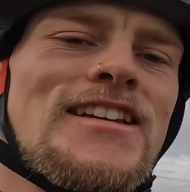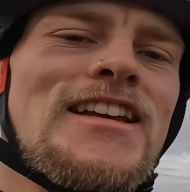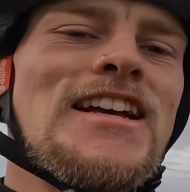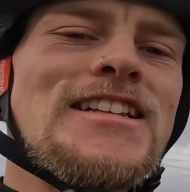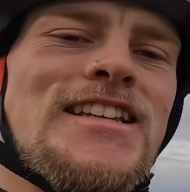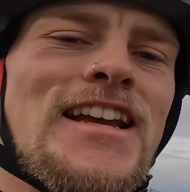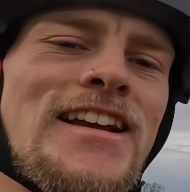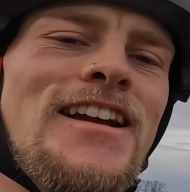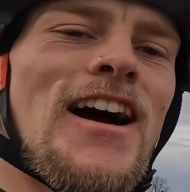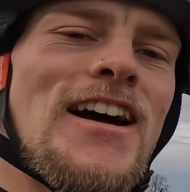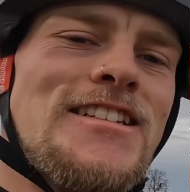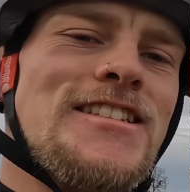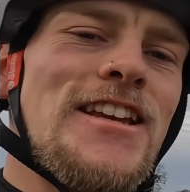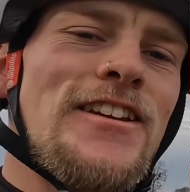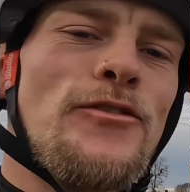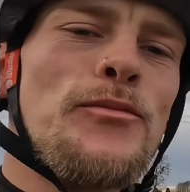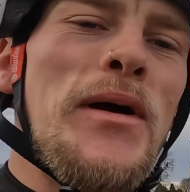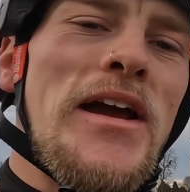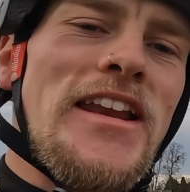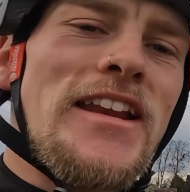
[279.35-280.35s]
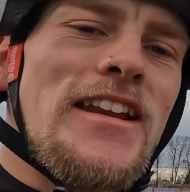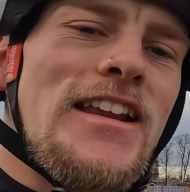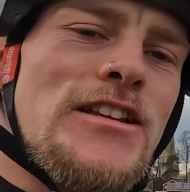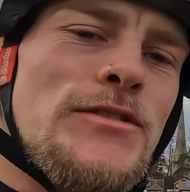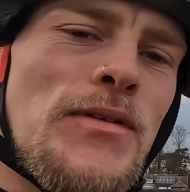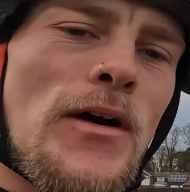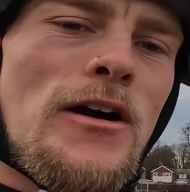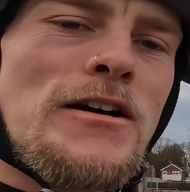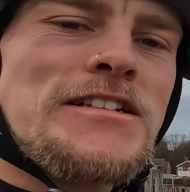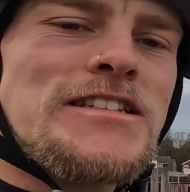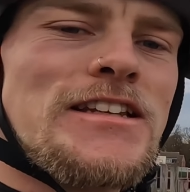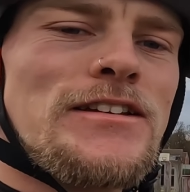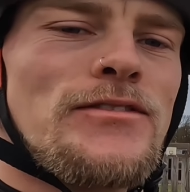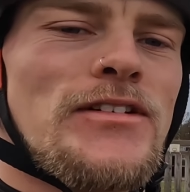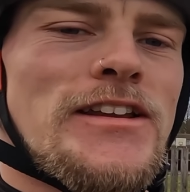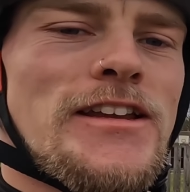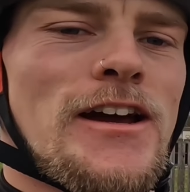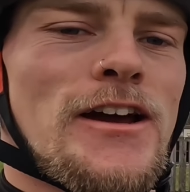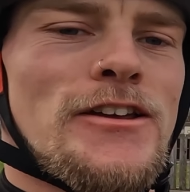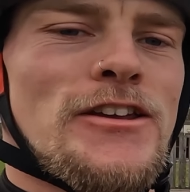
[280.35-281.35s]
Yes then guys, so you've made it this far into the
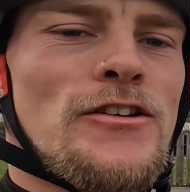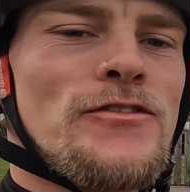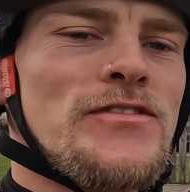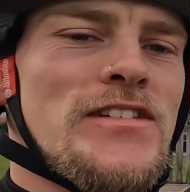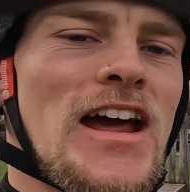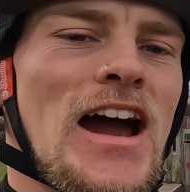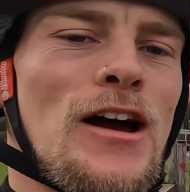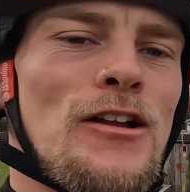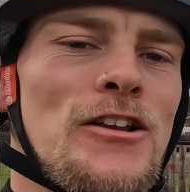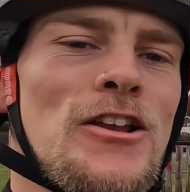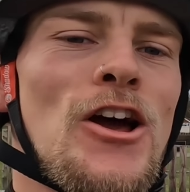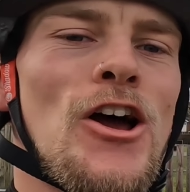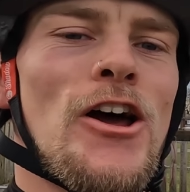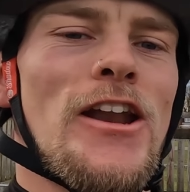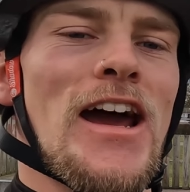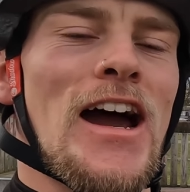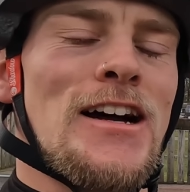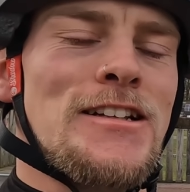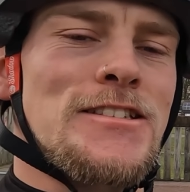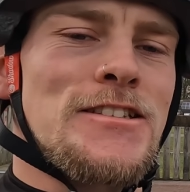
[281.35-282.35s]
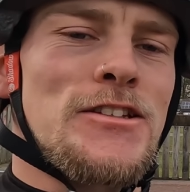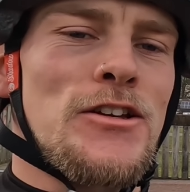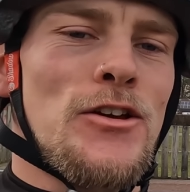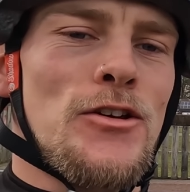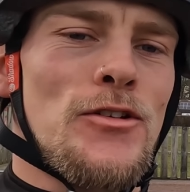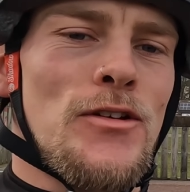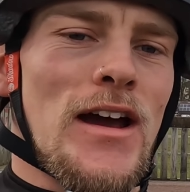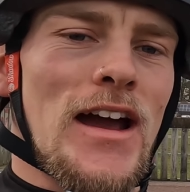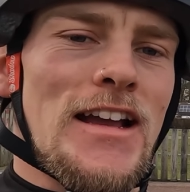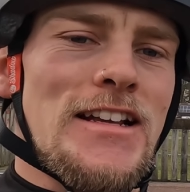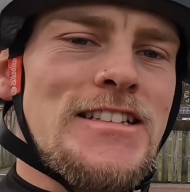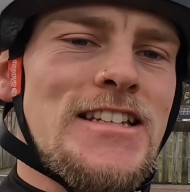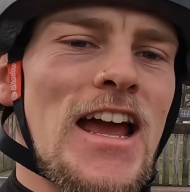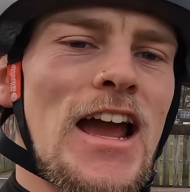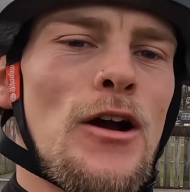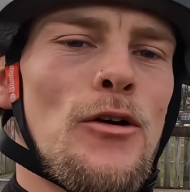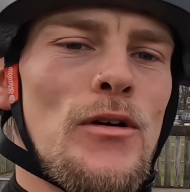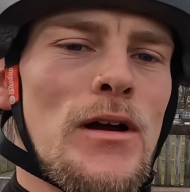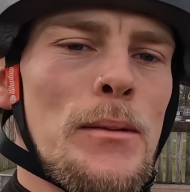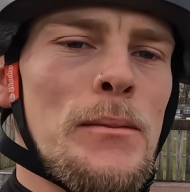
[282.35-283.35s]
video, you've now learned how to do a
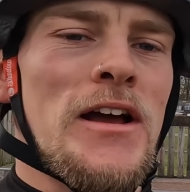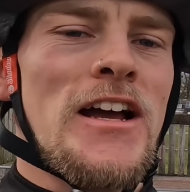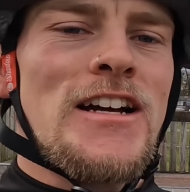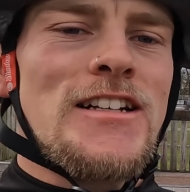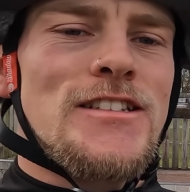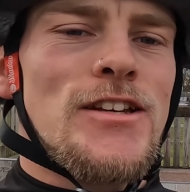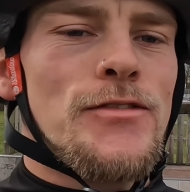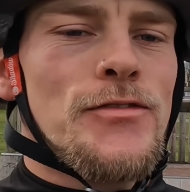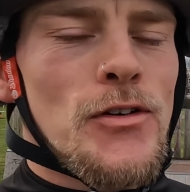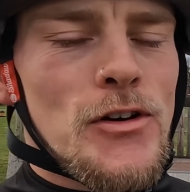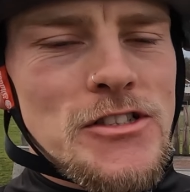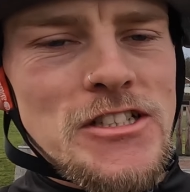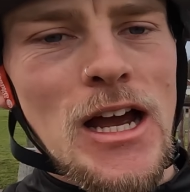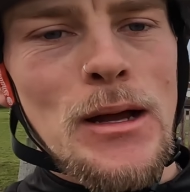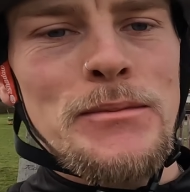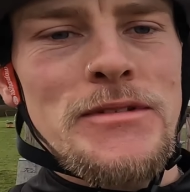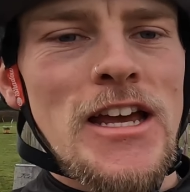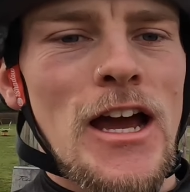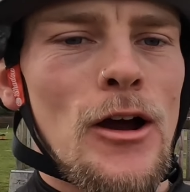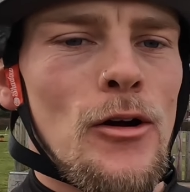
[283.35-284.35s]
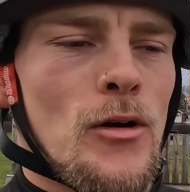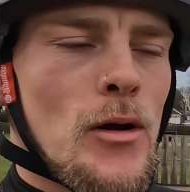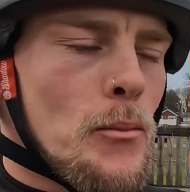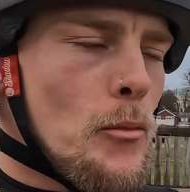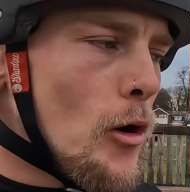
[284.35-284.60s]
tail whip to foot jam tail whip.